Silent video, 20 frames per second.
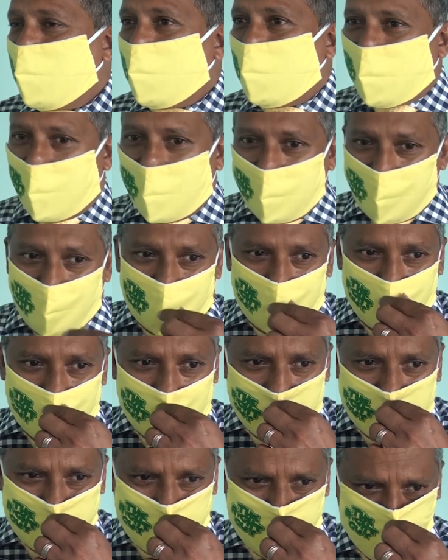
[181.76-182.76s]
5
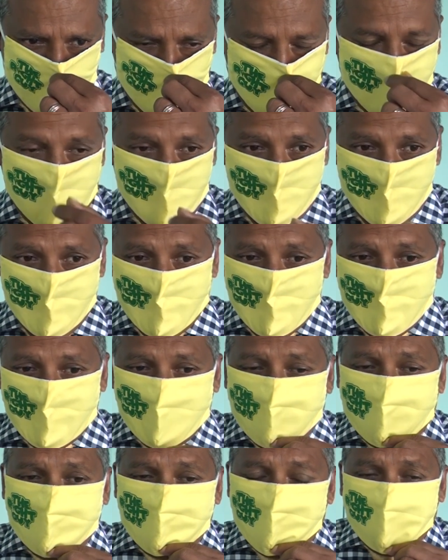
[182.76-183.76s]
years
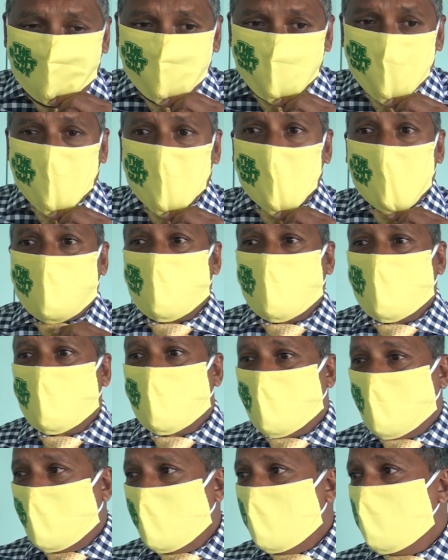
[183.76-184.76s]
and after
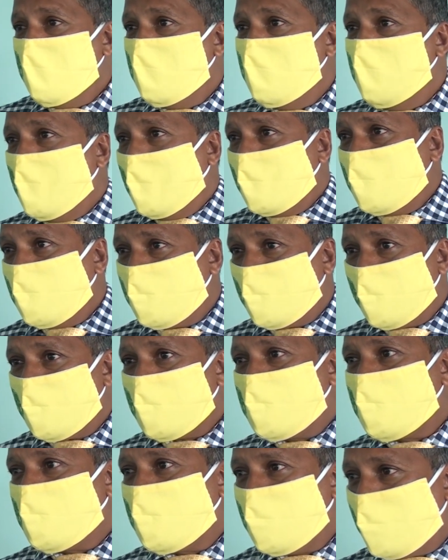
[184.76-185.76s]
3 budget
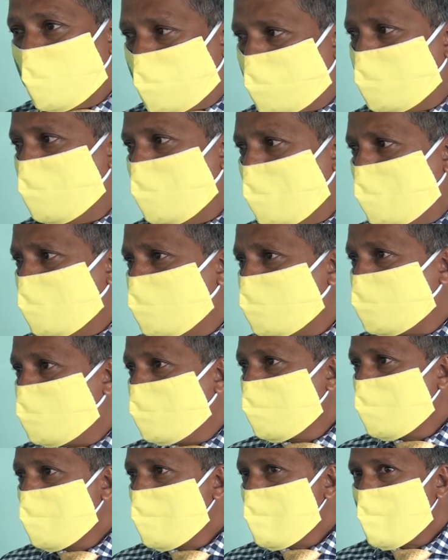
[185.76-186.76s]
statements
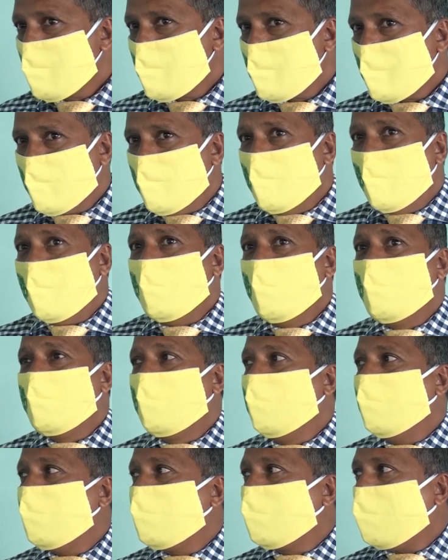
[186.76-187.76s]
where he
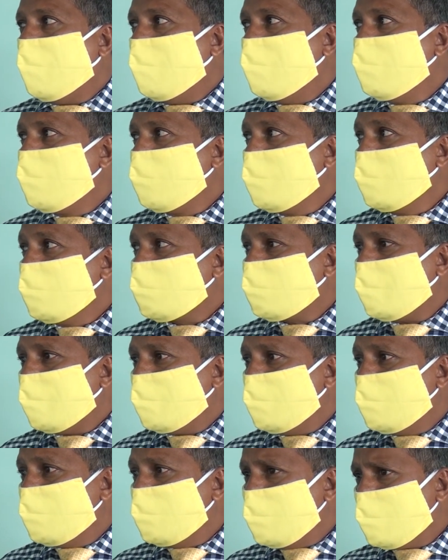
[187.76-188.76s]
gave
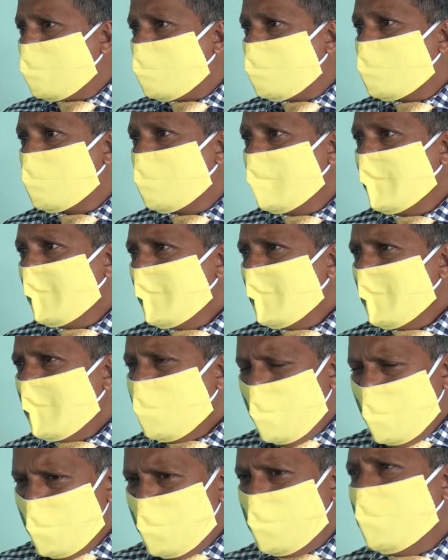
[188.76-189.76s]
completion dates,
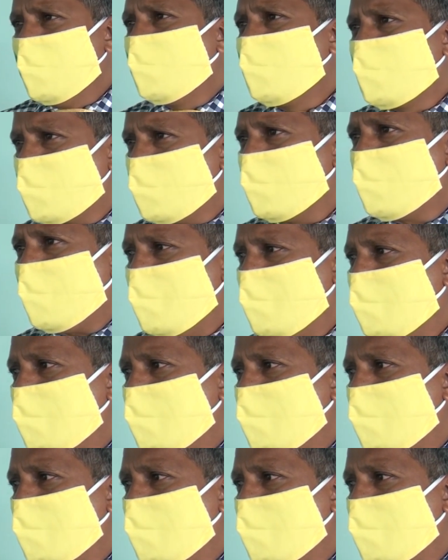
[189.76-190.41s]
he needs to come